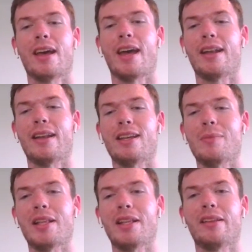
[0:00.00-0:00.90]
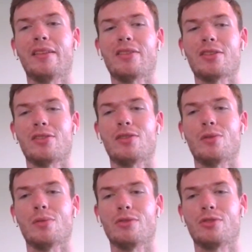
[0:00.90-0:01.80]
and uh, you made the decision
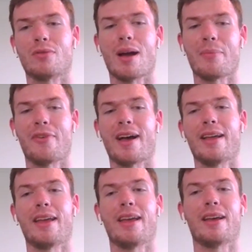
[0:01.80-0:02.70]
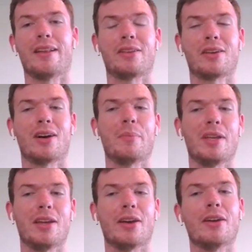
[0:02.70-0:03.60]
to drop that and come
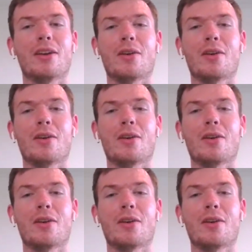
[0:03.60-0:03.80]
here.